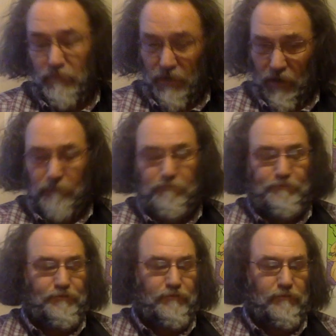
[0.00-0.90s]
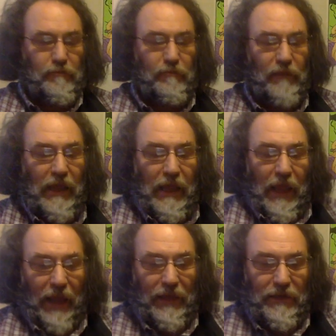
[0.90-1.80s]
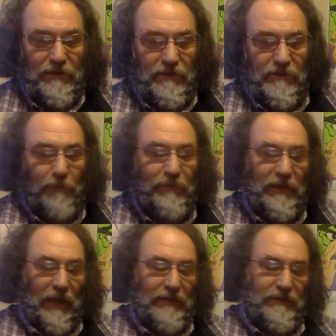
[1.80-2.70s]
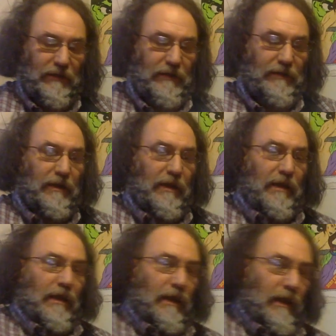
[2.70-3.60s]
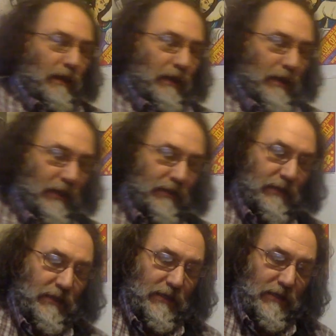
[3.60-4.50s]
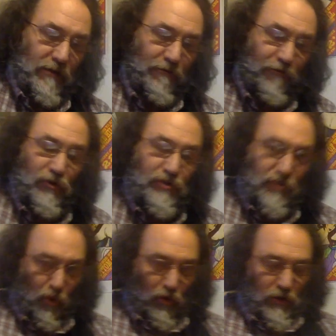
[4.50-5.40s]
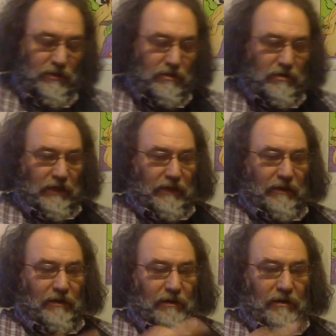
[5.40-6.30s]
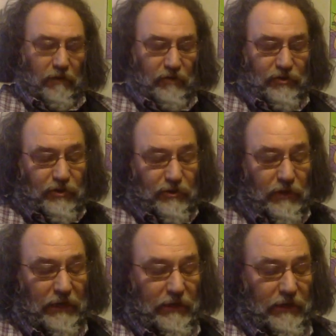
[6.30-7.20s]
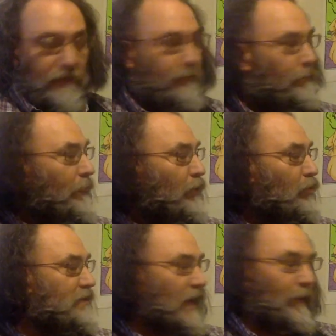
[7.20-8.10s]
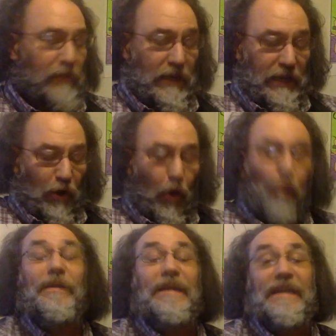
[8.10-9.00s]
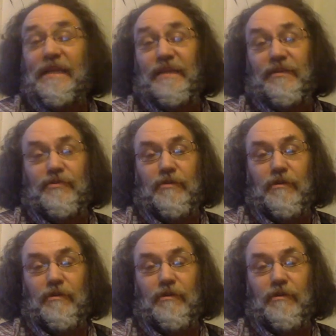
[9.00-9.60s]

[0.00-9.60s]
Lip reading: Okay? And something I did in the first chorus, in the cover tune I did, was I played open E's